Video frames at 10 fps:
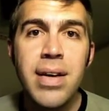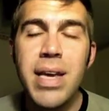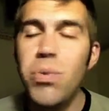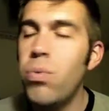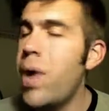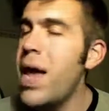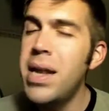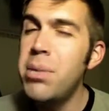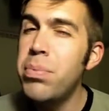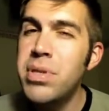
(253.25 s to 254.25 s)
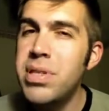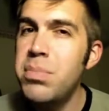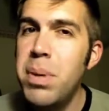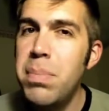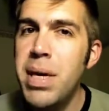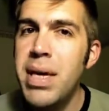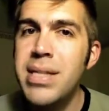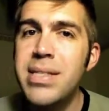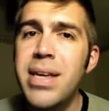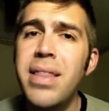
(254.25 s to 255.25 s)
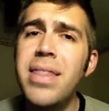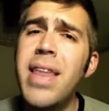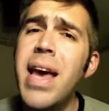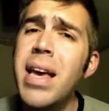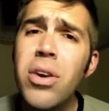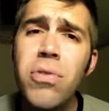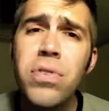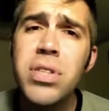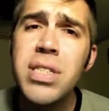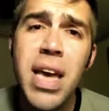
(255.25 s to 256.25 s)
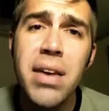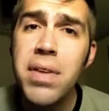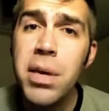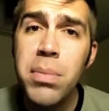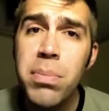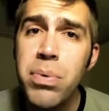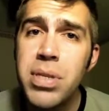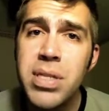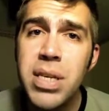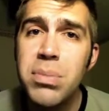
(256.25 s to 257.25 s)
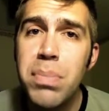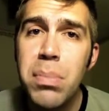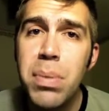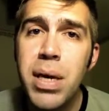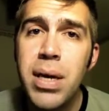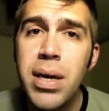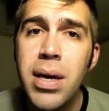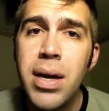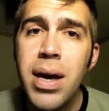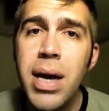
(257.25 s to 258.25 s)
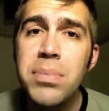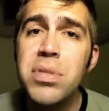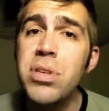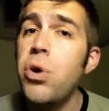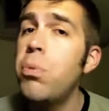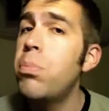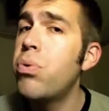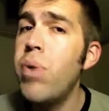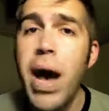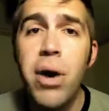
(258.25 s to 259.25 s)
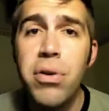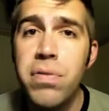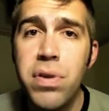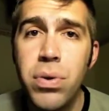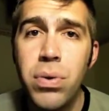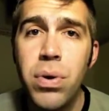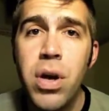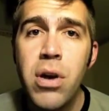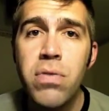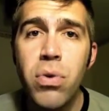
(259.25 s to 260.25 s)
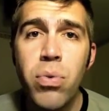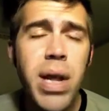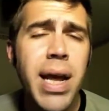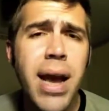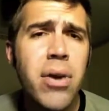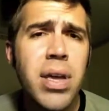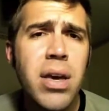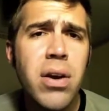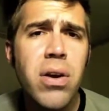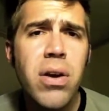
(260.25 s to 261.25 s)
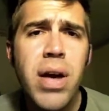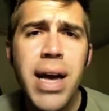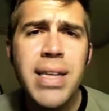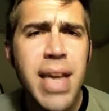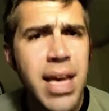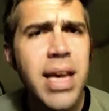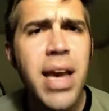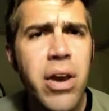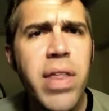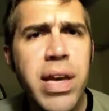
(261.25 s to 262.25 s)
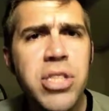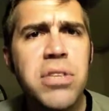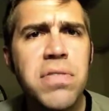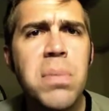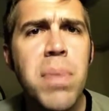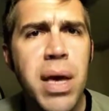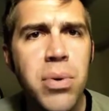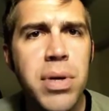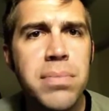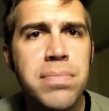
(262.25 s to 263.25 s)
He ran to Princess Pippy and said, "Thank you for saving me, Princess Pippy. I'm so proud of you for running out here and taking care of that shifty penguin."